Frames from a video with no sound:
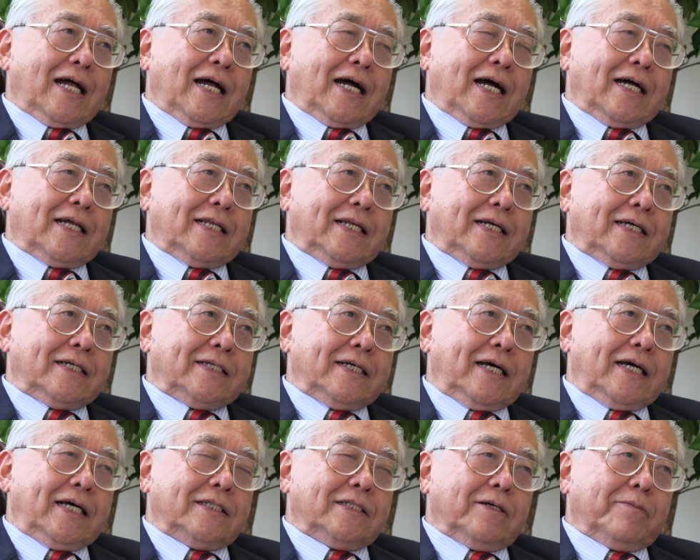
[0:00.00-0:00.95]
And there
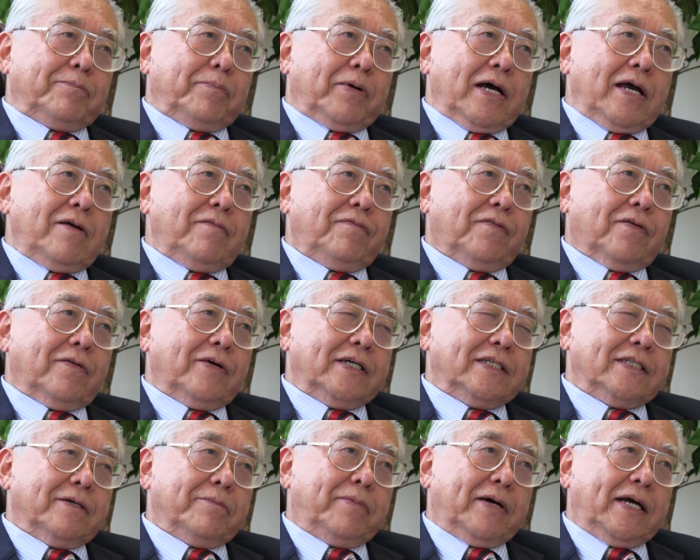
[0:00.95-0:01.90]
is a payphone
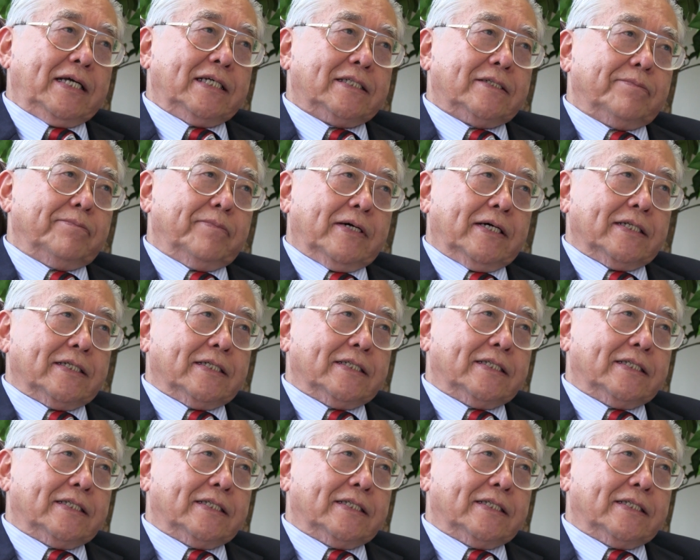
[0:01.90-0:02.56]
in the basement.